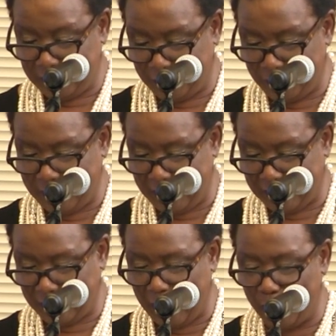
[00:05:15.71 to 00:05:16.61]
to
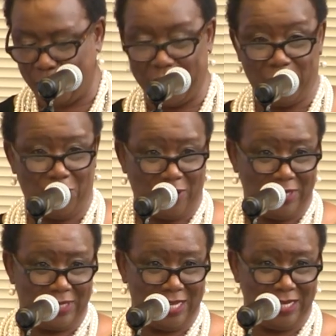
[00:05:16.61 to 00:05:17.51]
get a library
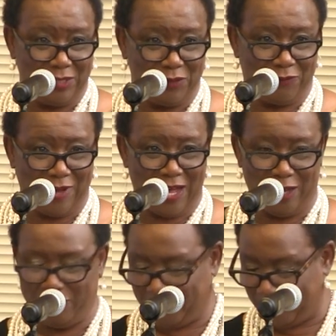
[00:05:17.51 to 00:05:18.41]
card at the age of
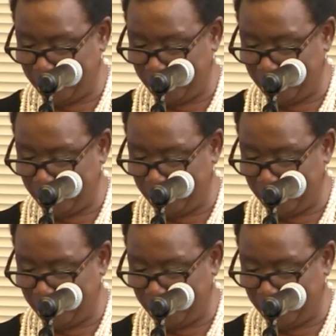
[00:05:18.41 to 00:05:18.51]
five.